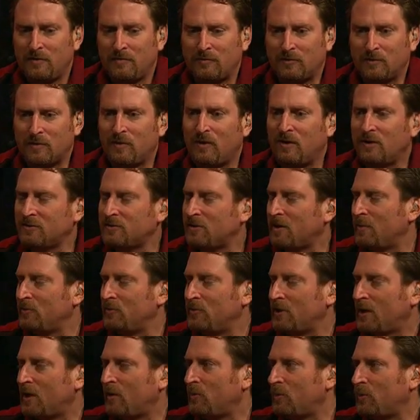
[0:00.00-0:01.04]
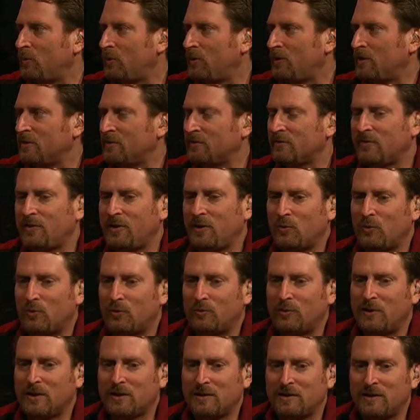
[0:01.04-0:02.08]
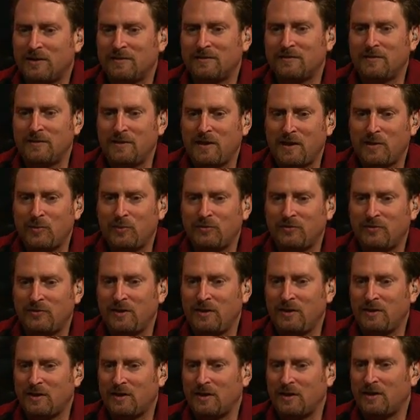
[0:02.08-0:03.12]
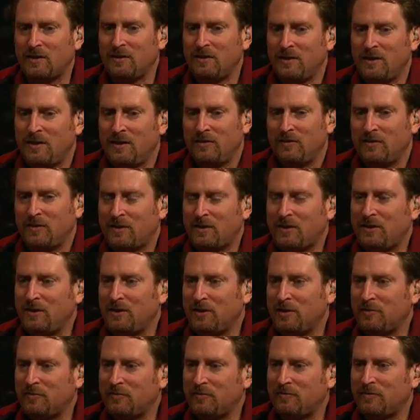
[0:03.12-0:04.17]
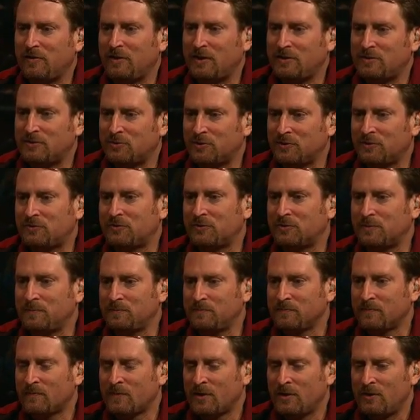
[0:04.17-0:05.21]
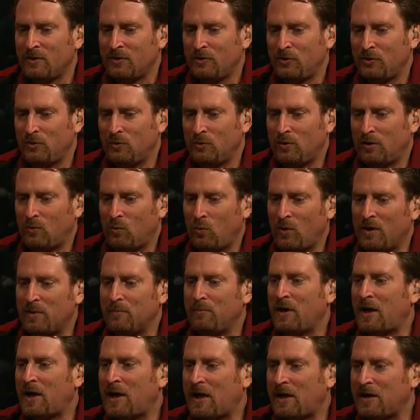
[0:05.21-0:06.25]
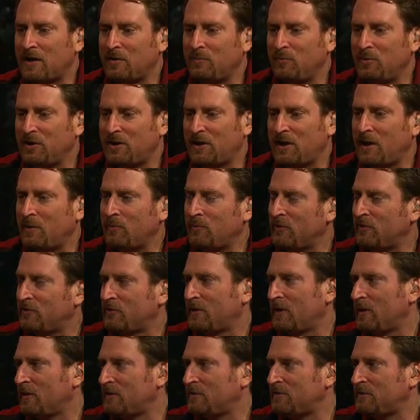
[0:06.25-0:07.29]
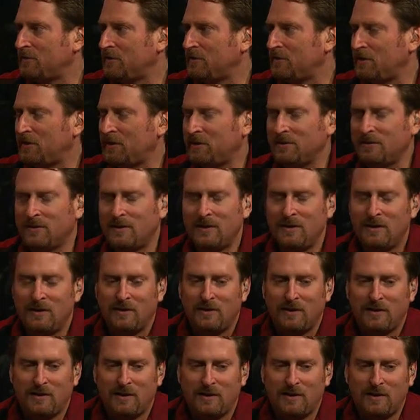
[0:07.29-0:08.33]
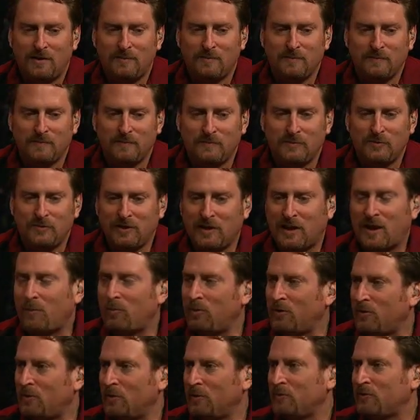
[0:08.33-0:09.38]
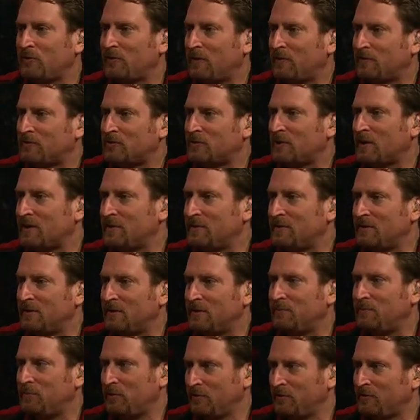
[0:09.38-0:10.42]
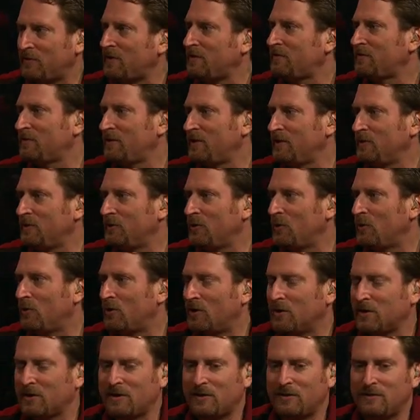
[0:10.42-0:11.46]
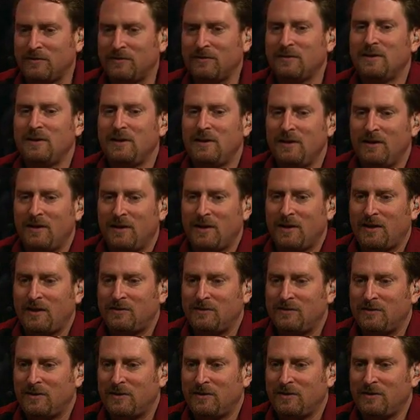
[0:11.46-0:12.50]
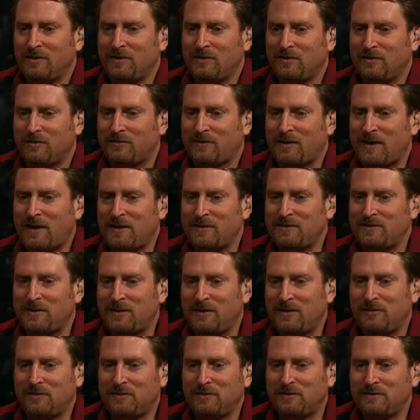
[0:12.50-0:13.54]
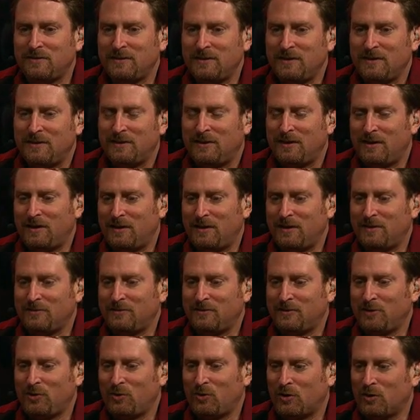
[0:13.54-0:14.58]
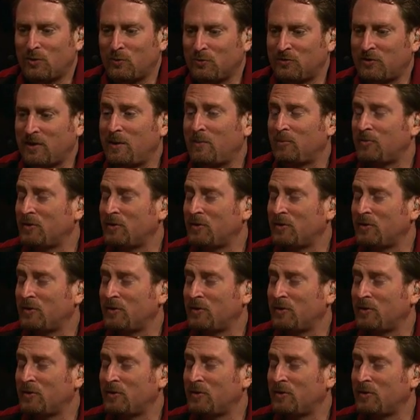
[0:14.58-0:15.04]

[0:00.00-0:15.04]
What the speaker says: For long-time Diablo players, they will recognize the name as the King of Tristram, who went mad and became the Skeleton King. Diablo himself tried to possess King Leoric, and in the sad tale, Leoric was